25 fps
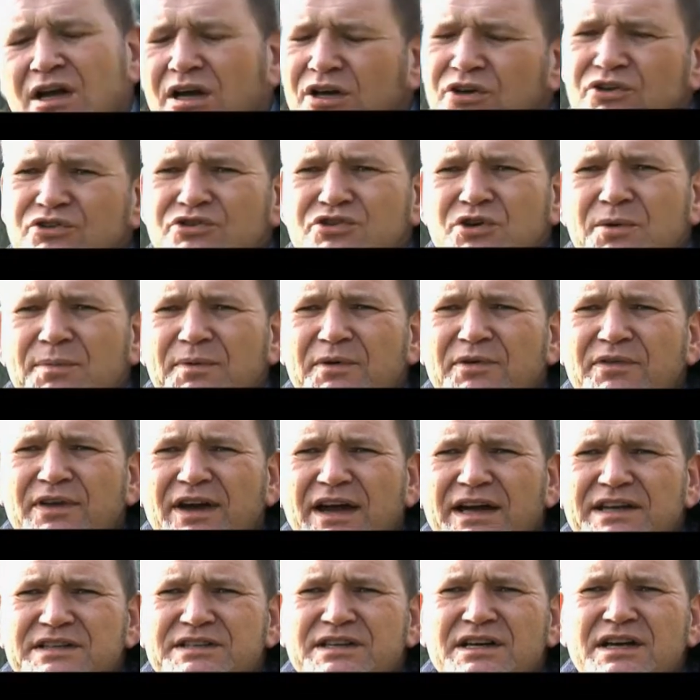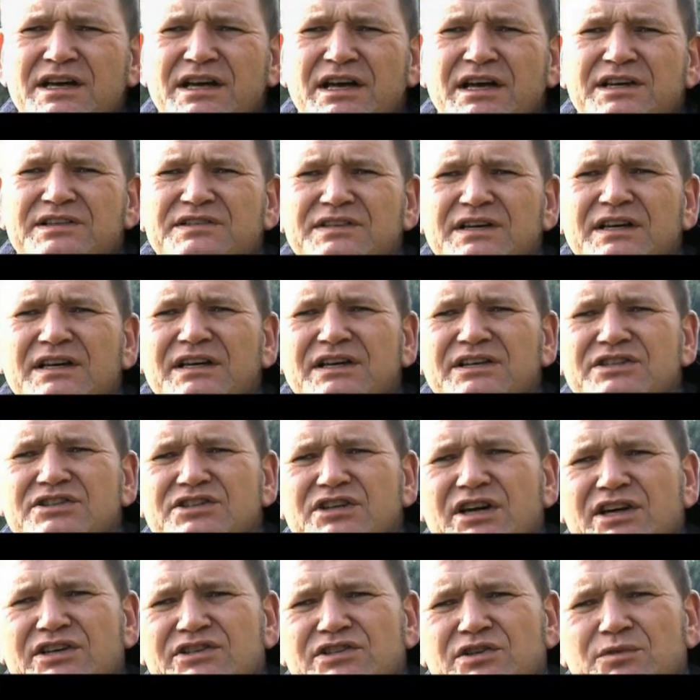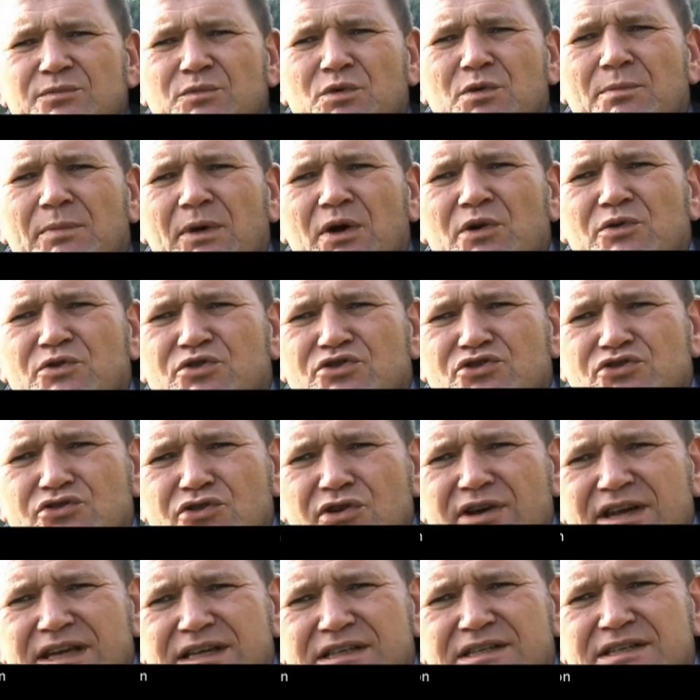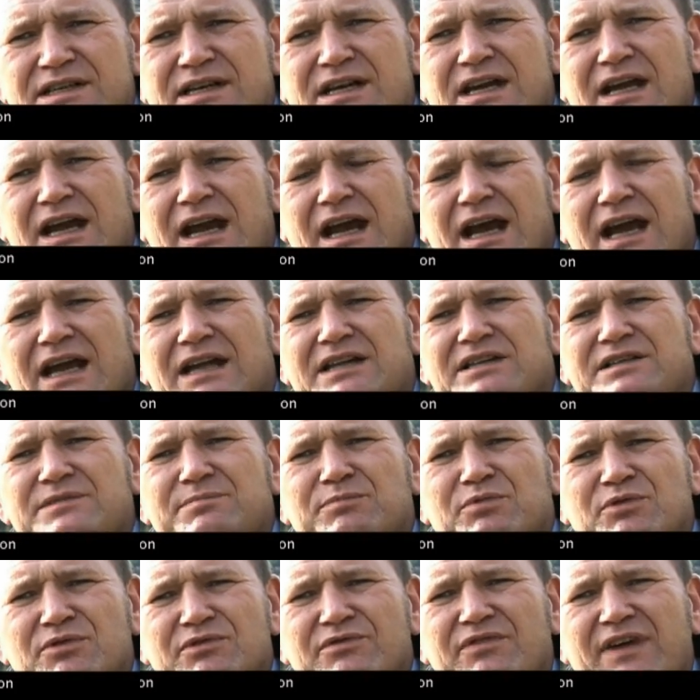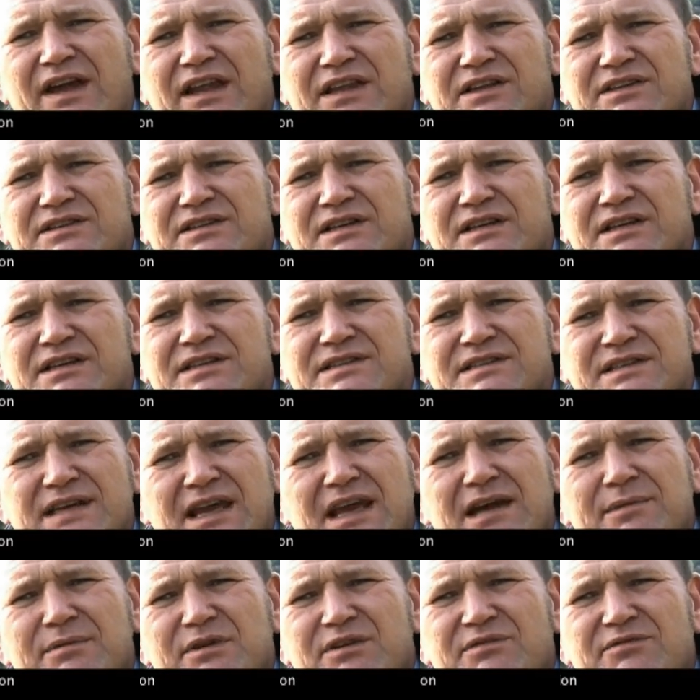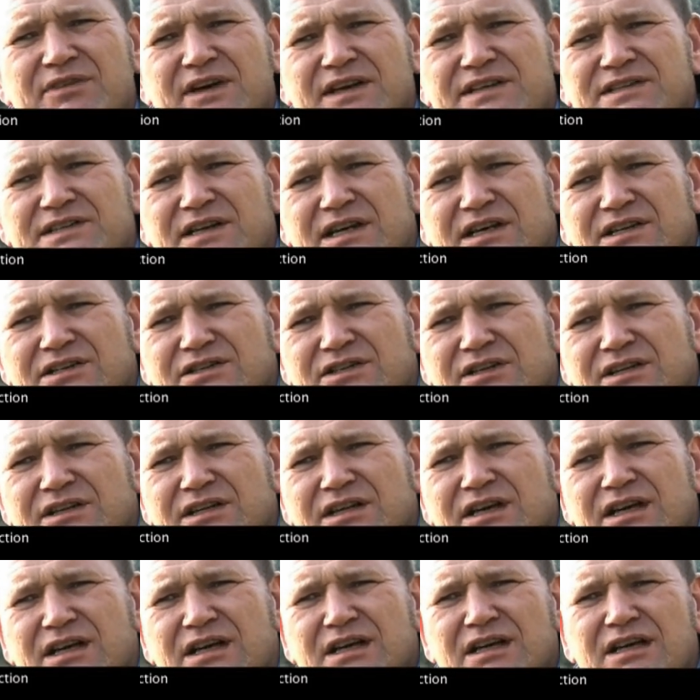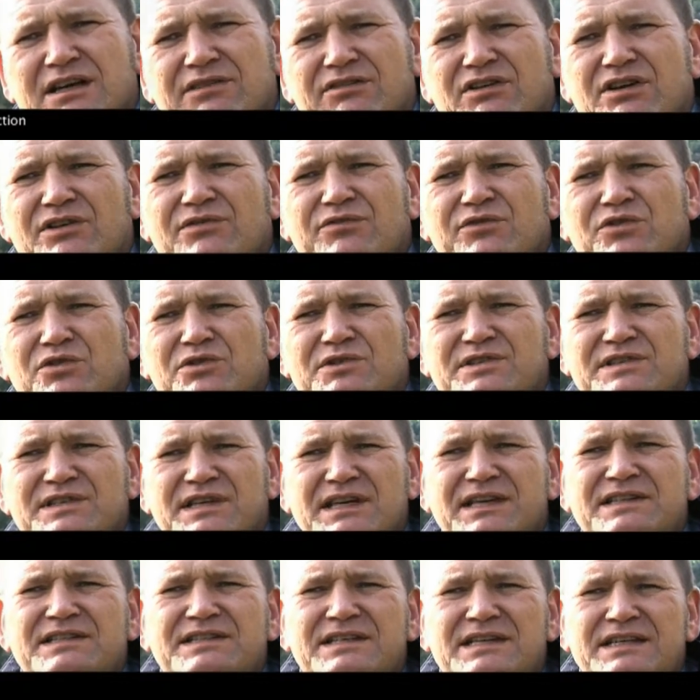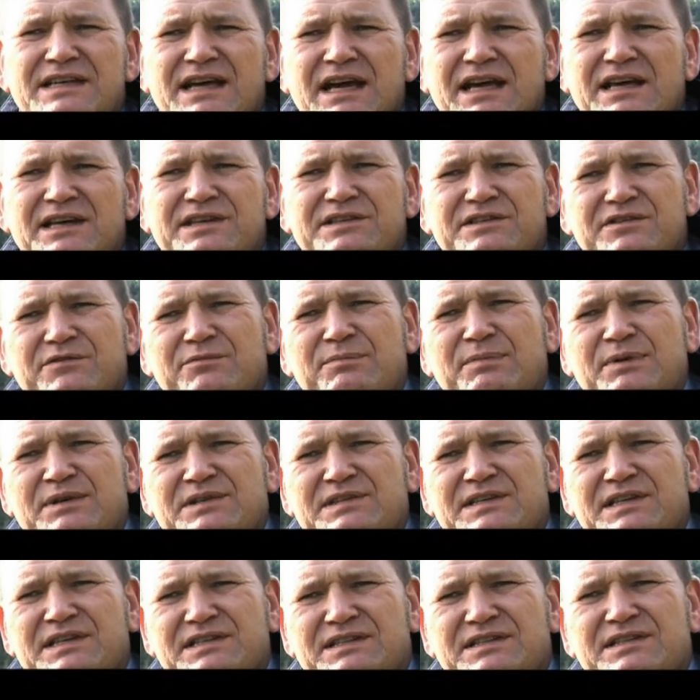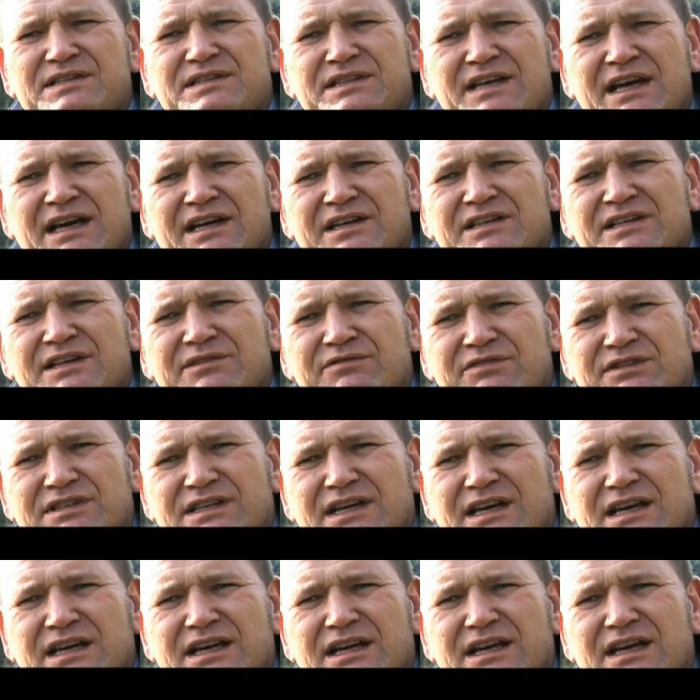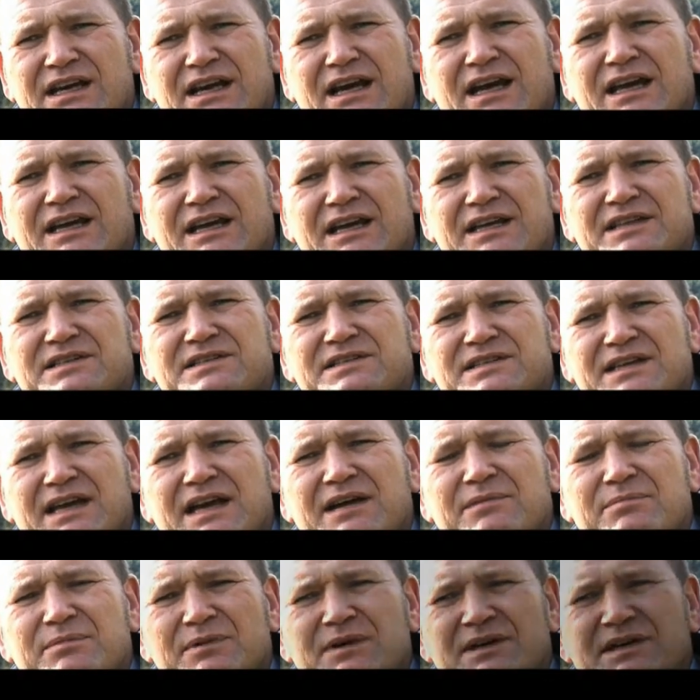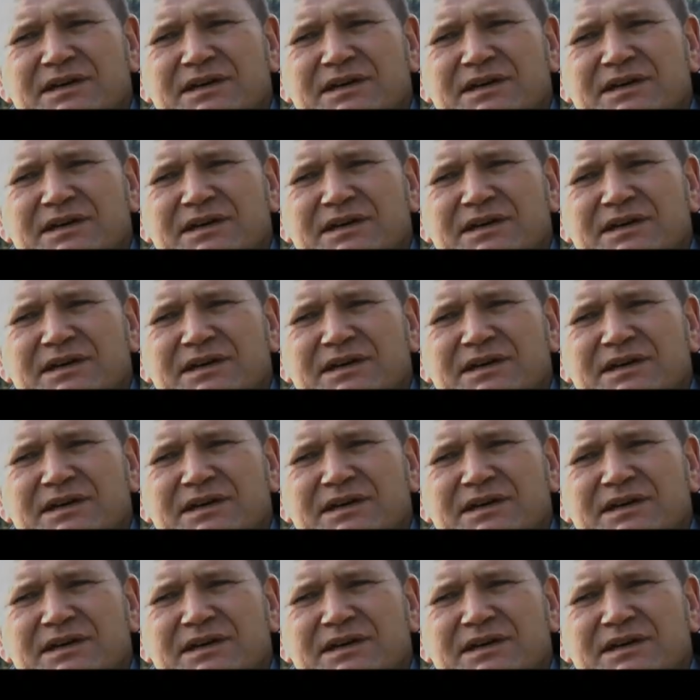And on top of that, a single injection will both treat and prevent scab infestation, giving a full 60 days of persistent activity against scab